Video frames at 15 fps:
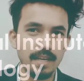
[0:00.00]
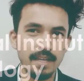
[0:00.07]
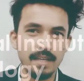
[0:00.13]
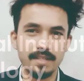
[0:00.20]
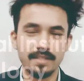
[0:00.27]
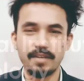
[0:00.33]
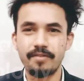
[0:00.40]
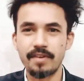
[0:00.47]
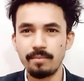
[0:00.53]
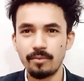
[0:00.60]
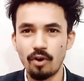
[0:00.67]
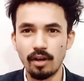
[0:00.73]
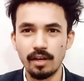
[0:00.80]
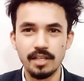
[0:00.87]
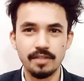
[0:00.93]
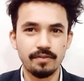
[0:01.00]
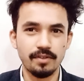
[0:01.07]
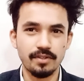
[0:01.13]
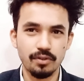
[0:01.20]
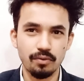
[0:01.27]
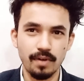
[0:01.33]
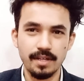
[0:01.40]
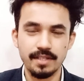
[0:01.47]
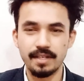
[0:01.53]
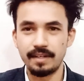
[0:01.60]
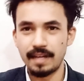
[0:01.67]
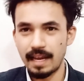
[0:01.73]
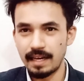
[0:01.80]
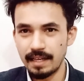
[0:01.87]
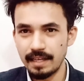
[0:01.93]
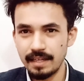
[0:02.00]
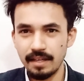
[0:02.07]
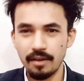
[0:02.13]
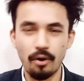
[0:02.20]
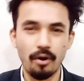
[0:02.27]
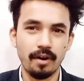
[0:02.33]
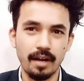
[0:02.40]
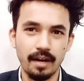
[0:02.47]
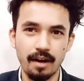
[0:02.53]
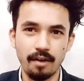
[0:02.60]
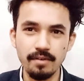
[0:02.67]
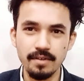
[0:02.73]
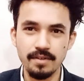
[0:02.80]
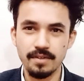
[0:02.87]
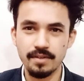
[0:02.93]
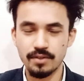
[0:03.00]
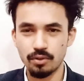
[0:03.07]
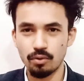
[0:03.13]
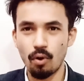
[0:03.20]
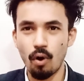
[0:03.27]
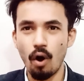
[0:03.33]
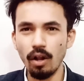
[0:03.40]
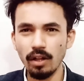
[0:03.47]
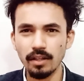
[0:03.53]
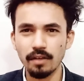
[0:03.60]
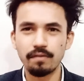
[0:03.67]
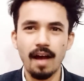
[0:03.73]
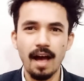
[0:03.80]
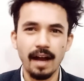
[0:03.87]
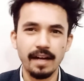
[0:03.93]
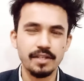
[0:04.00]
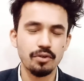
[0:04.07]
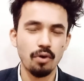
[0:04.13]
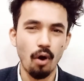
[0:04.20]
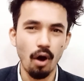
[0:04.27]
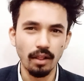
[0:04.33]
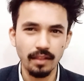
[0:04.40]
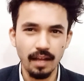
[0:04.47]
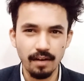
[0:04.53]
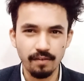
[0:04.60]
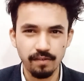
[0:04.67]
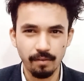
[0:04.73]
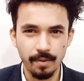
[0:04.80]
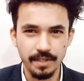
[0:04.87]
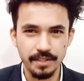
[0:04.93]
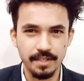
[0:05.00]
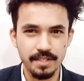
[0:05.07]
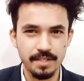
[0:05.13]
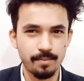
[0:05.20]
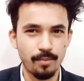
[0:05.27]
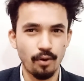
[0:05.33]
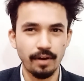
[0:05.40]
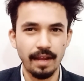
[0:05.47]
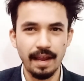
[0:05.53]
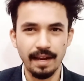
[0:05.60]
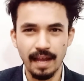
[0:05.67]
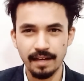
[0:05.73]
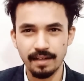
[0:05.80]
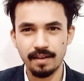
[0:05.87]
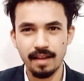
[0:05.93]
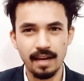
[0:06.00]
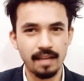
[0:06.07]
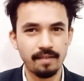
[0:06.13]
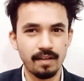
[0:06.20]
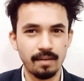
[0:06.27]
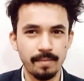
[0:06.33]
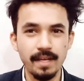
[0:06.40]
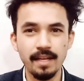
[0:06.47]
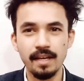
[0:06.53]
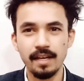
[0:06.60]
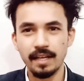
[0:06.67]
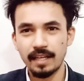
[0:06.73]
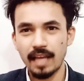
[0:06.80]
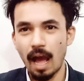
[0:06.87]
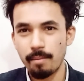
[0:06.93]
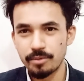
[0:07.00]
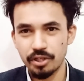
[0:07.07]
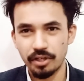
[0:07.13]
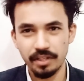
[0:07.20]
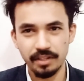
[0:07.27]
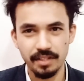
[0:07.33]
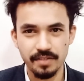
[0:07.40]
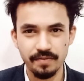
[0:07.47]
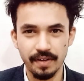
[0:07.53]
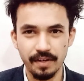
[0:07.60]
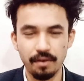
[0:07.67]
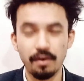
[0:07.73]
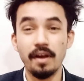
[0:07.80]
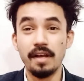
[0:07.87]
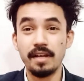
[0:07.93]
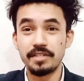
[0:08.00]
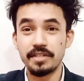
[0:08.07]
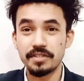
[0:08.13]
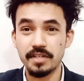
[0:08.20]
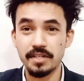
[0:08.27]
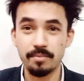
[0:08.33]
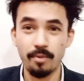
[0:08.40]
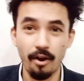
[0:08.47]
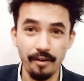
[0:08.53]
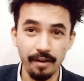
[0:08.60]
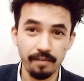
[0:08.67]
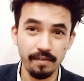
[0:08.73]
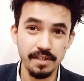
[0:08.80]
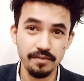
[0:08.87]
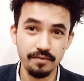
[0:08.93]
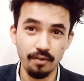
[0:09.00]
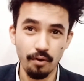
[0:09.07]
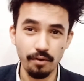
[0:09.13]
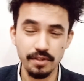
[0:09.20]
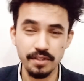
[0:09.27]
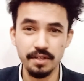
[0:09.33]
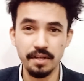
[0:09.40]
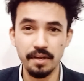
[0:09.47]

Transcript: is a dream college for students in Delhi or around. So all the facts, all the informations about NIT Delhi will be captured in this video. Just a small request, folks,